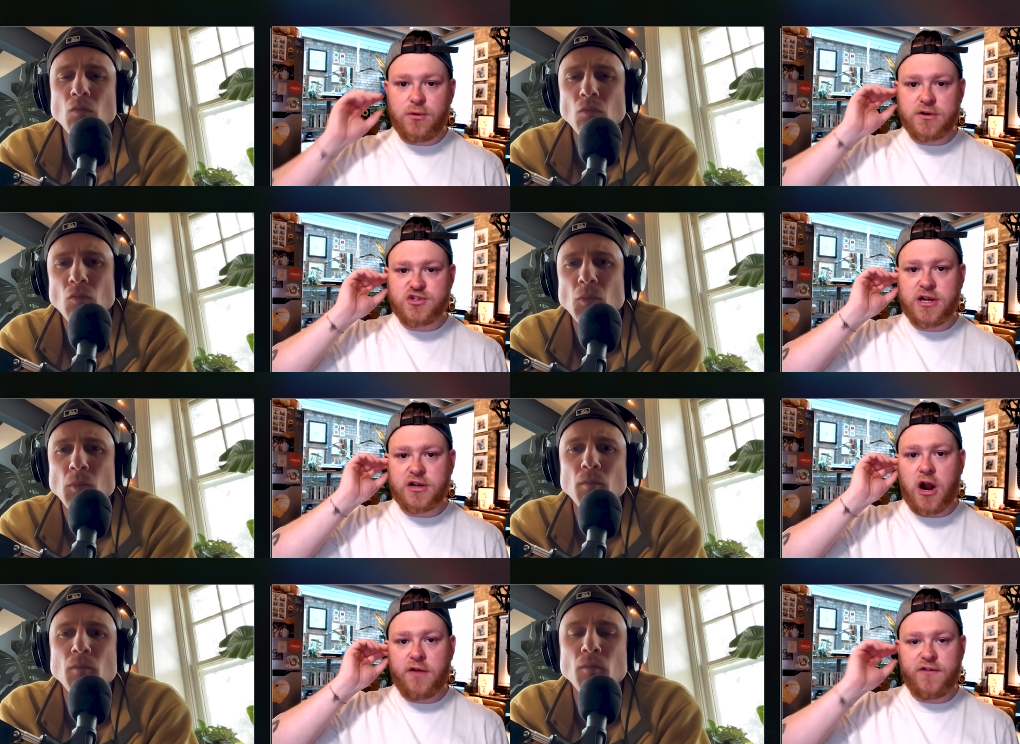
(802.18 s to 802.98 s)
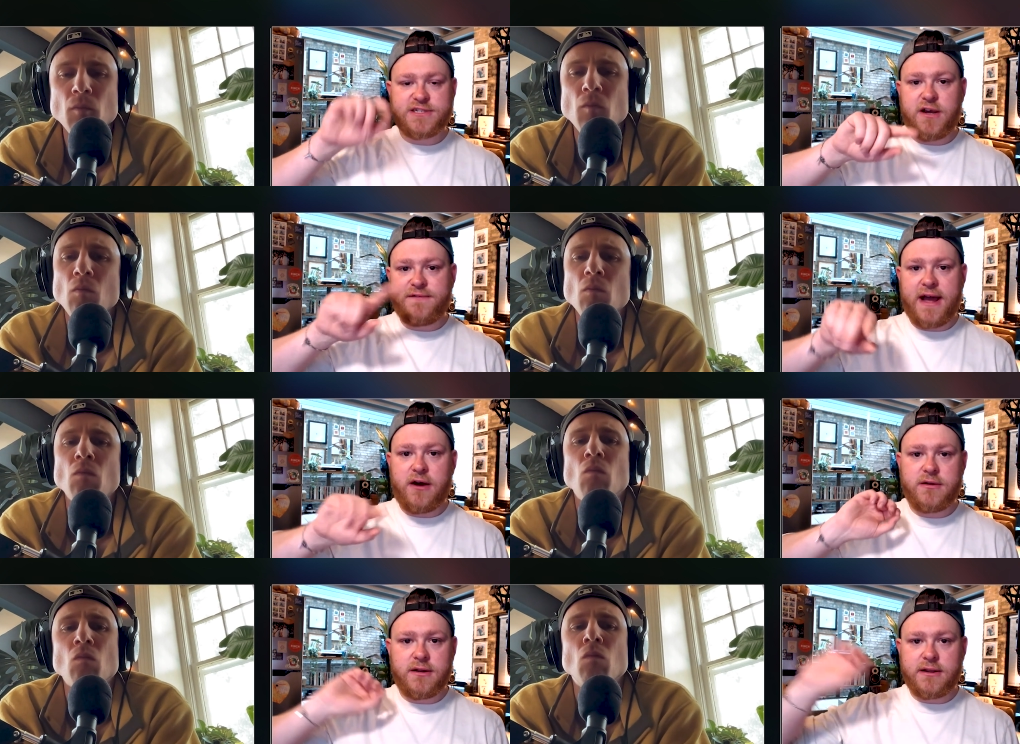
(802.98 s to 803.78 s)
Speaker 1: or try to carve yourself
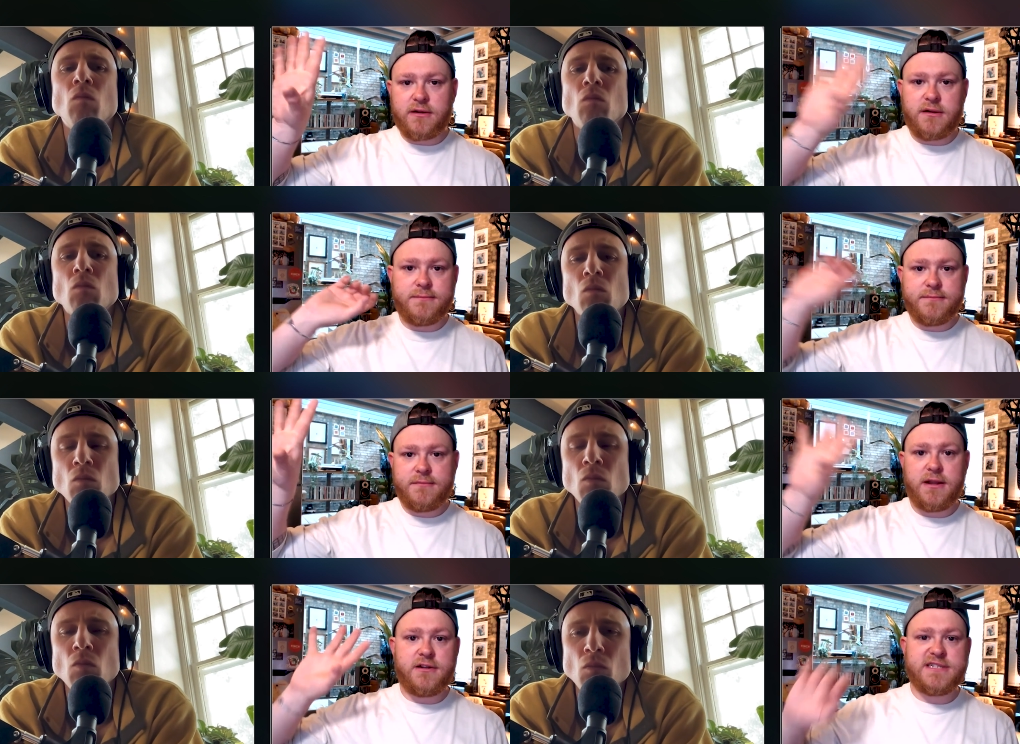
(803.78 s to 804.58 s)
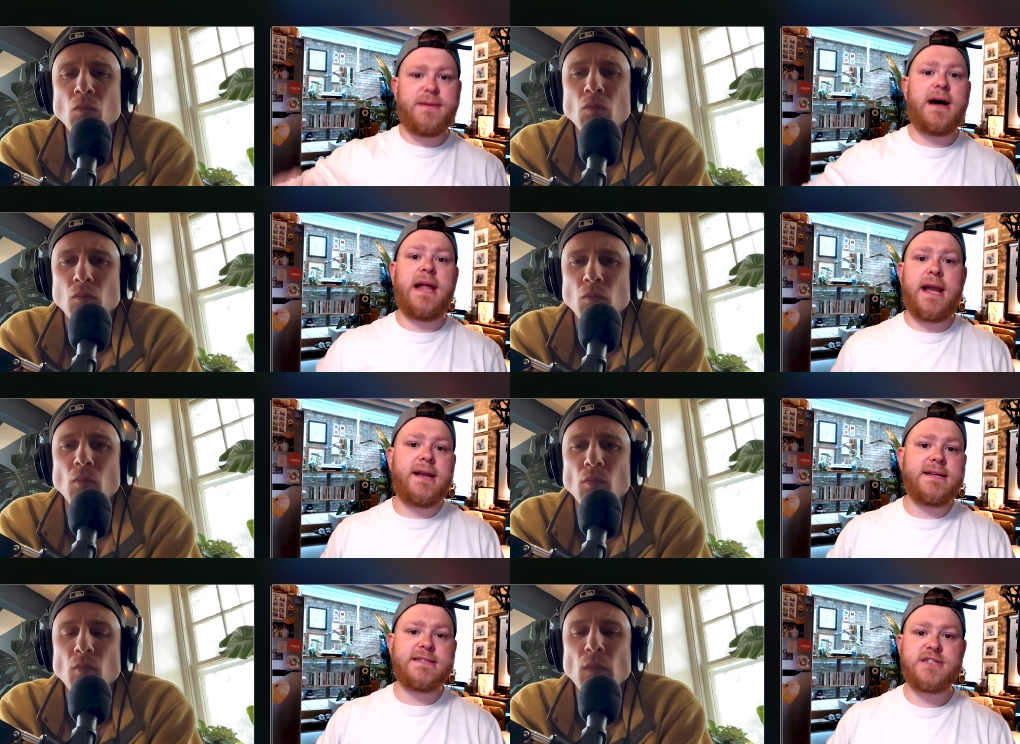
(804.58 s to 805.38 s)
out a little a little
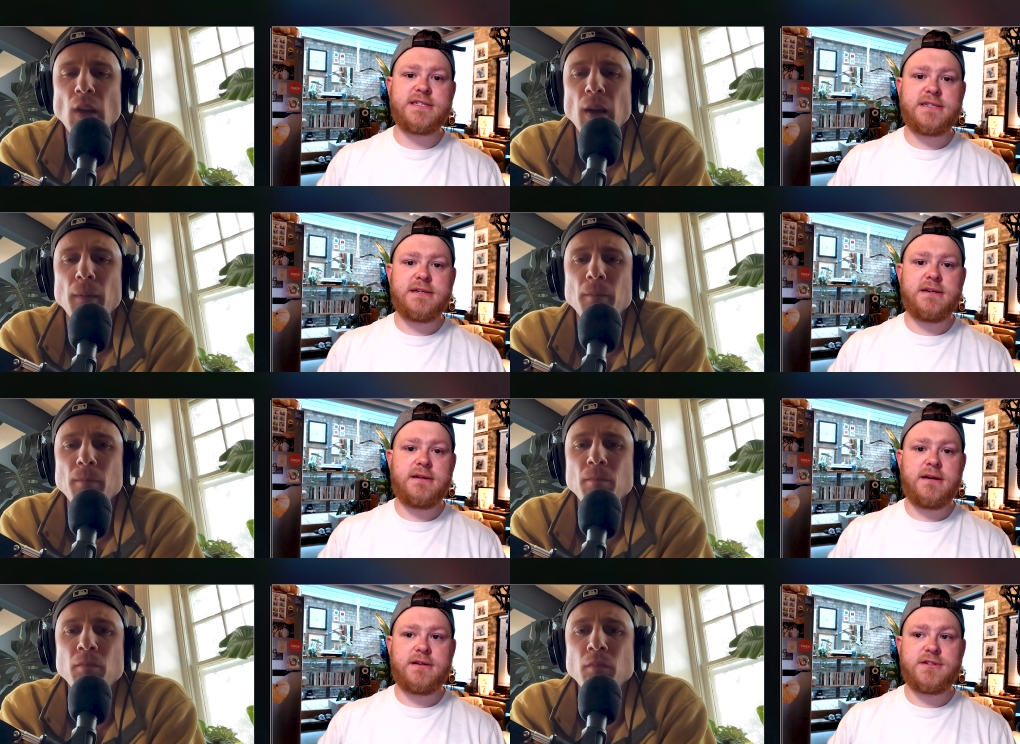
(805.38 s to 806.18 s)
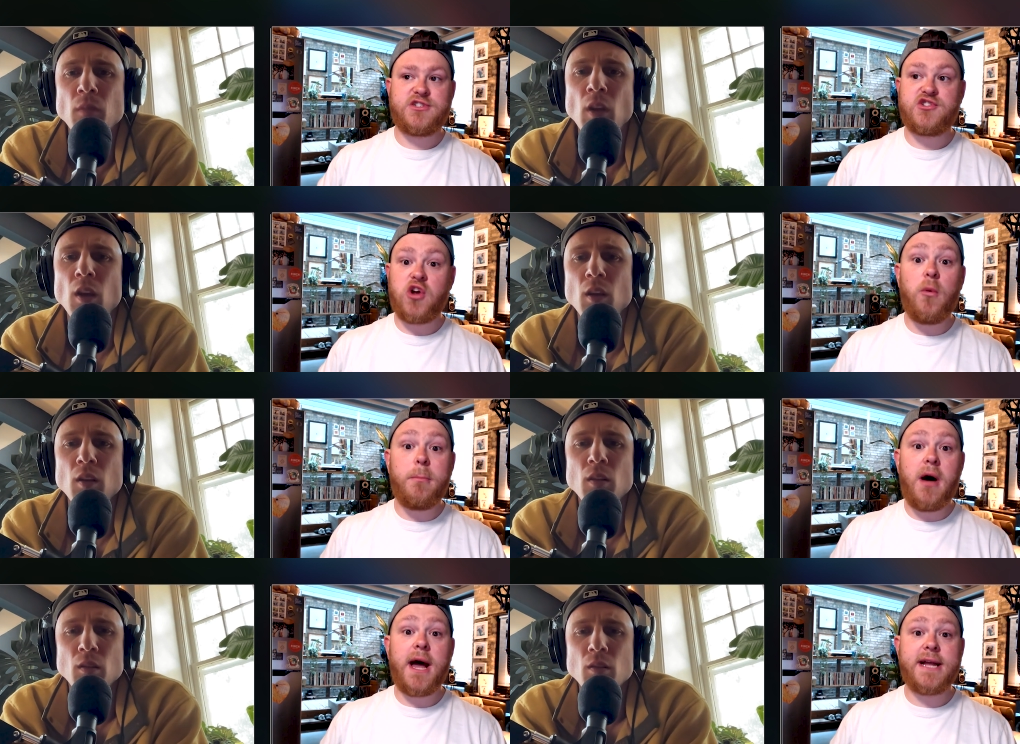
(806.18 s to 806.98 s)
spotlight is yeah. just so
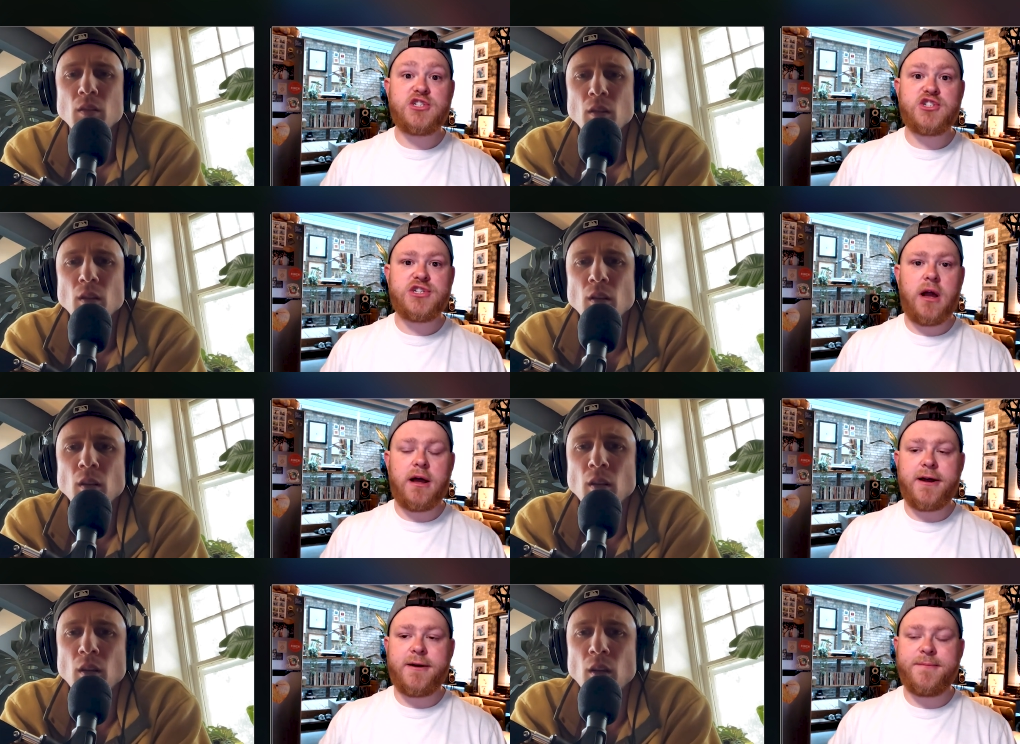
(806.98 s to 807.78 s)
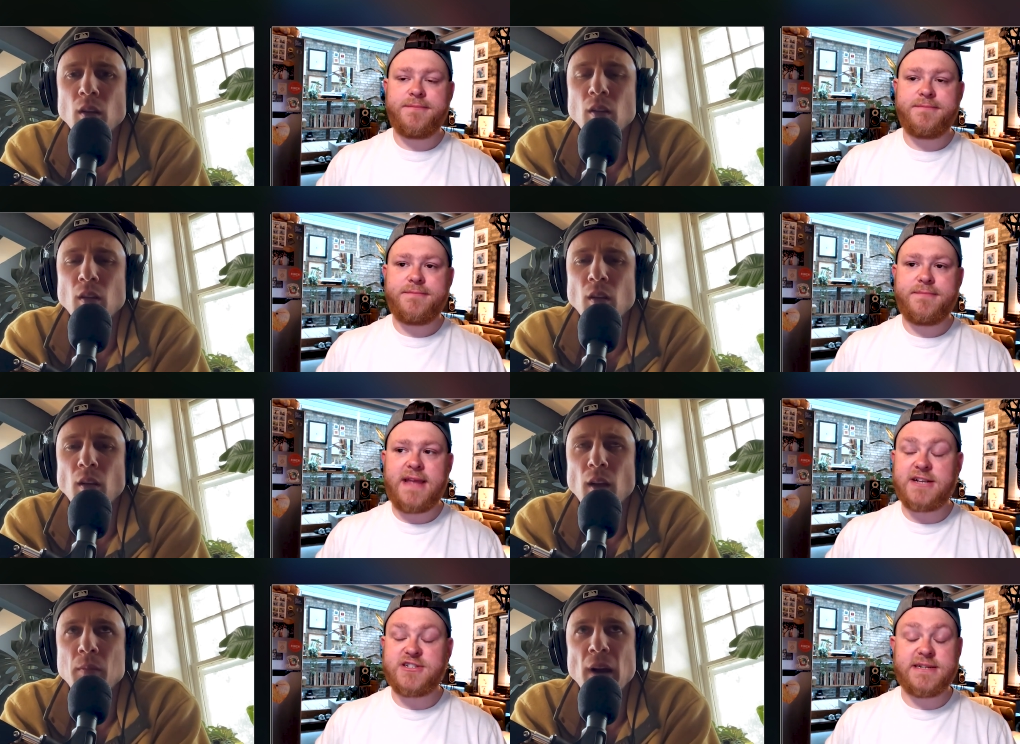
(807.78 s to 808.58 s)
much. Um,
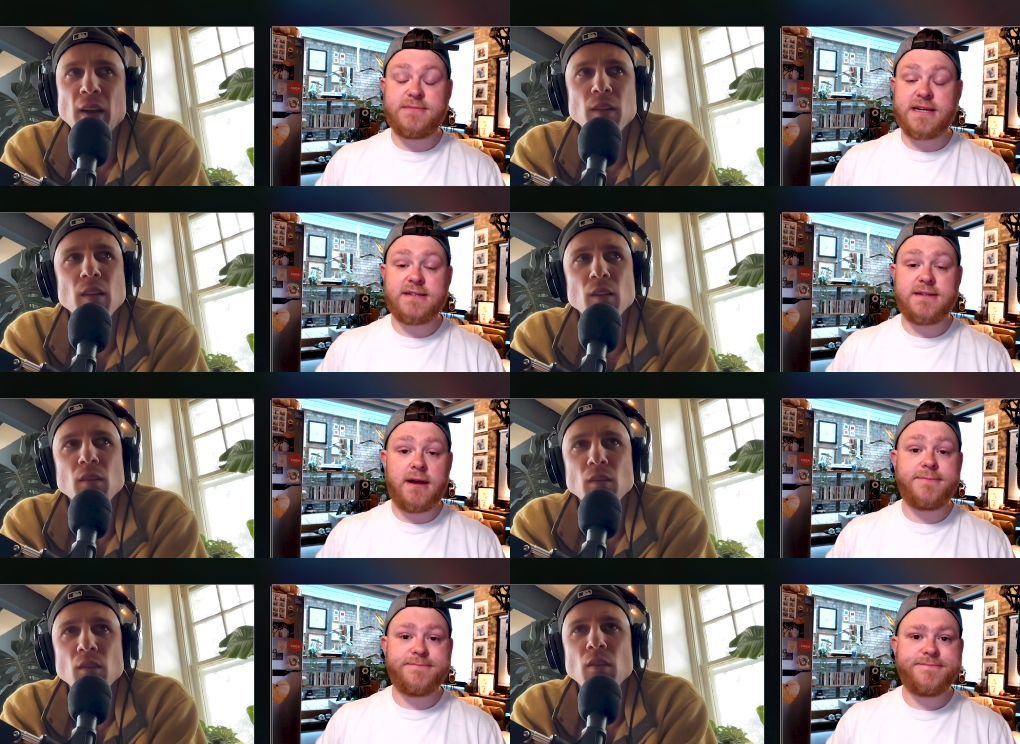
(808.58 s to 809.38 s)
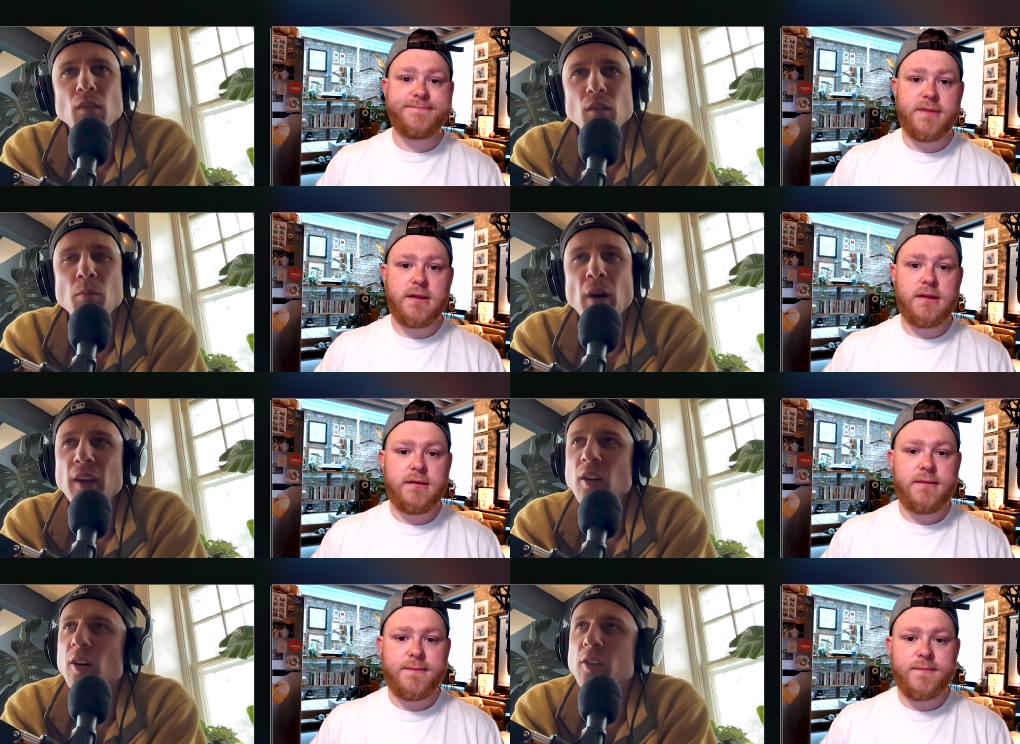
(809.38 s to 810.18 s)
Speaker 2: and yeah, my seems like a ton. My
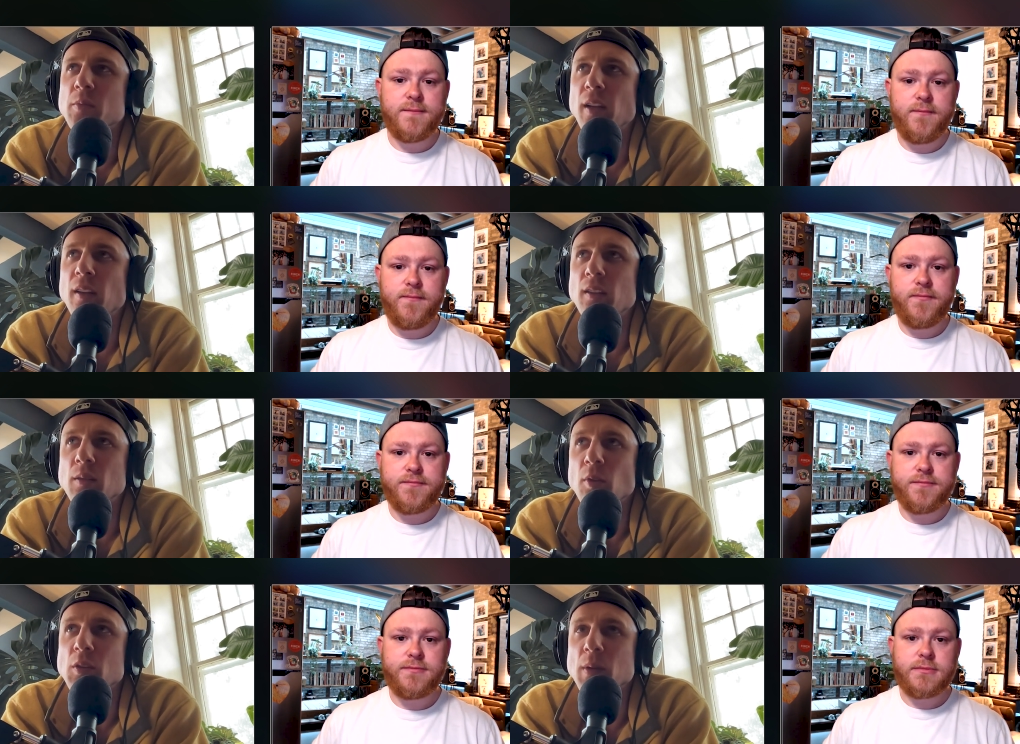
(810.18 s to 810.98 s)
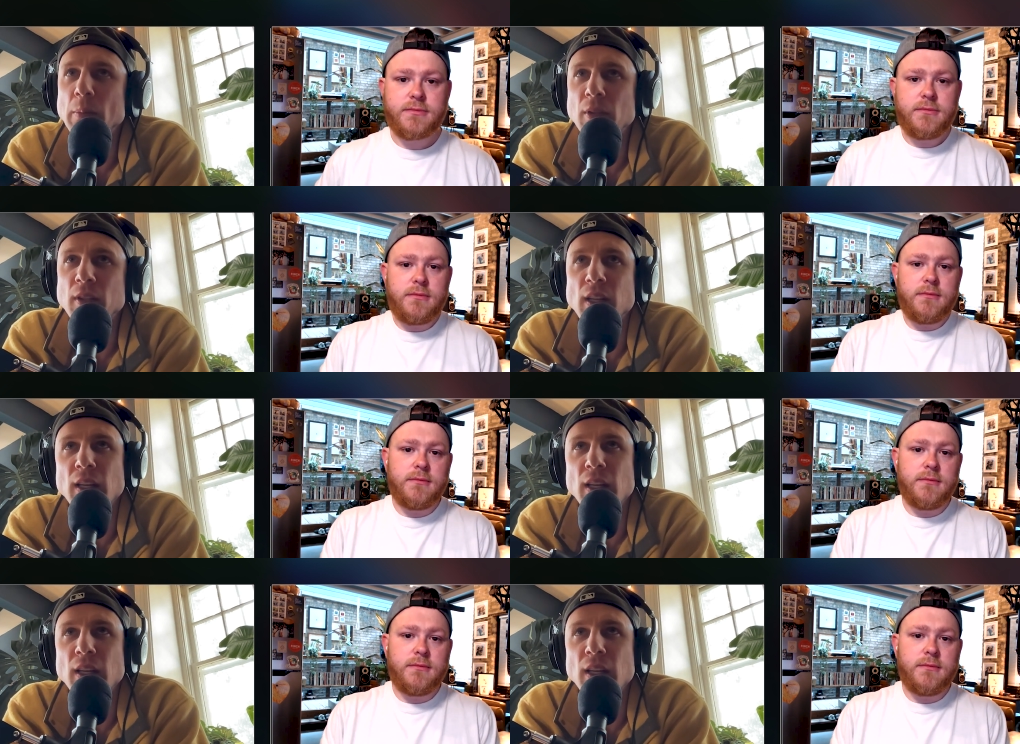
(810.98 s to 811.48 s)
encouragement, I think, to most people is like